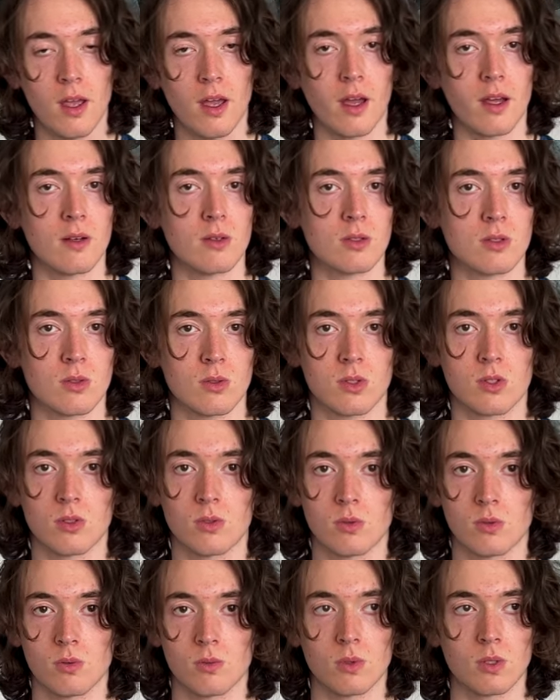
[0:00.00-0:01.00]
I was just
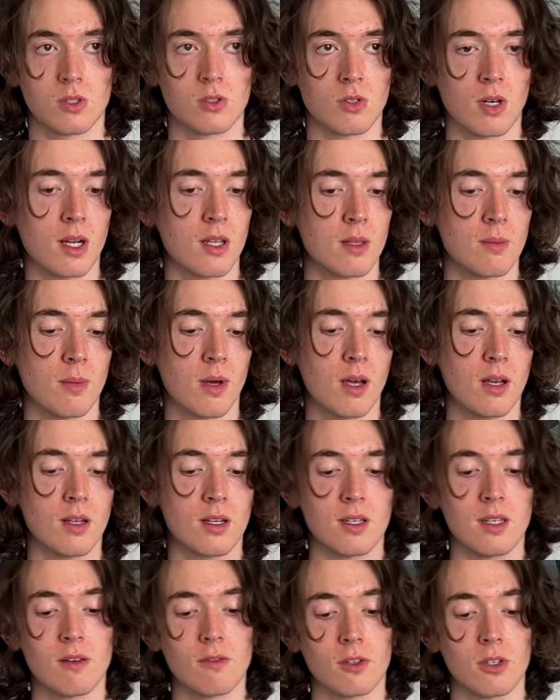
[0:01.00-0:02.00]
was trying them on. I
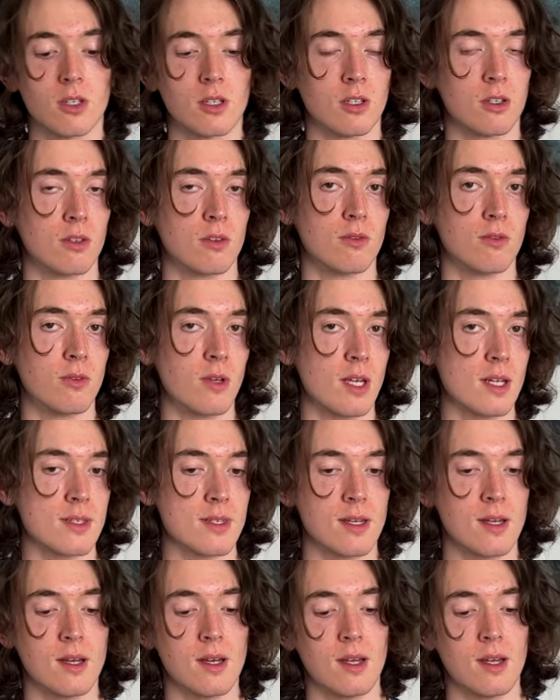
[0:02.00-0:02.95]
could never get a good fit.